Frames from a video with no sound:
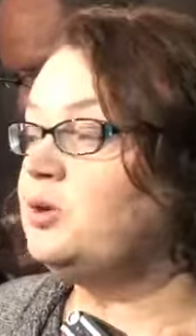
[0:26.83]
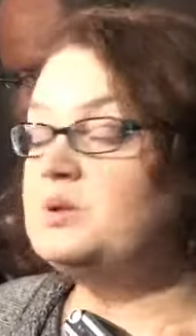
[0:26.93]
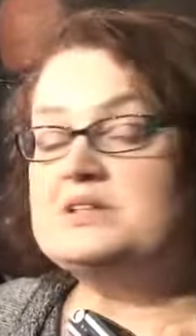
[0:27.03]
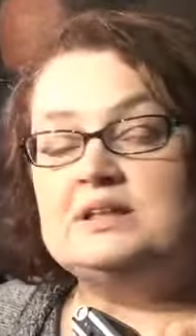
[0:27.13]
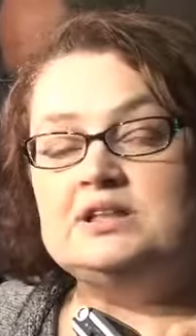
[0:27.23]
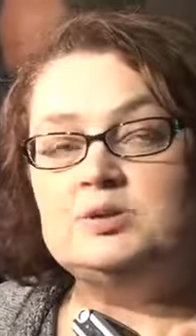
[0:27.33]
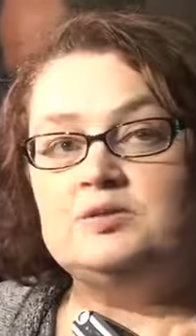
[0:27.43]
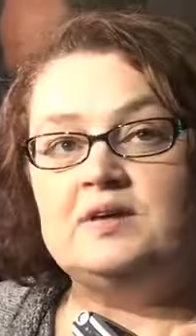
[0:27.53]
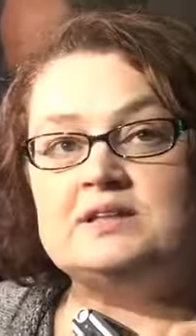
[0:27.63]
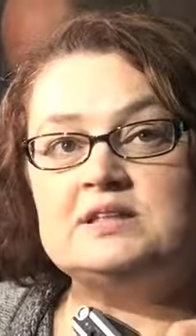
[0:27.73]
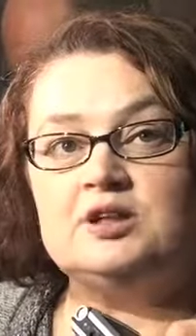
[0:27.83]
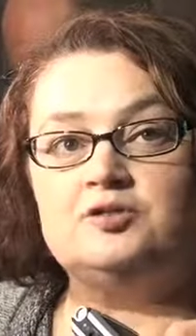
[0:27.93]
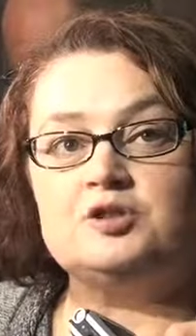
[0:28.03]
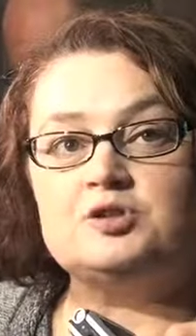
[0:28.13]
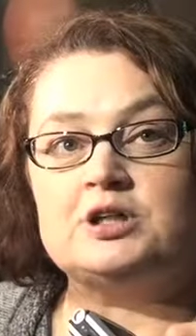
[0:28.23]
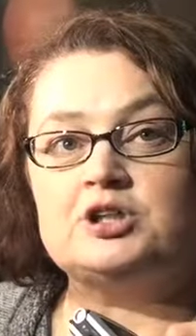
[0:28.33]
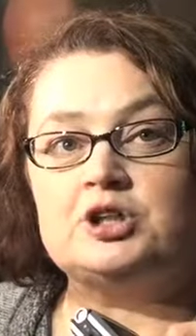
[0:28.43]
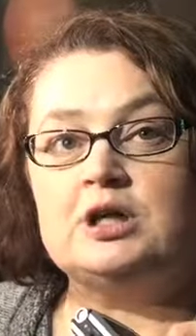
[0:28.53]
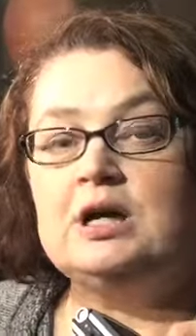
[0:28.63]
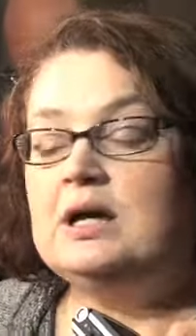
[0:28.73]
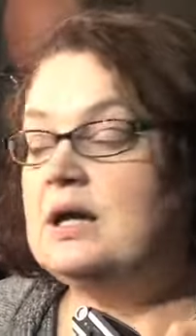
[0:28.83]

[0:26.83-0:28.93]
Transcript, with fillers: that there was a need to invest in infrastructure.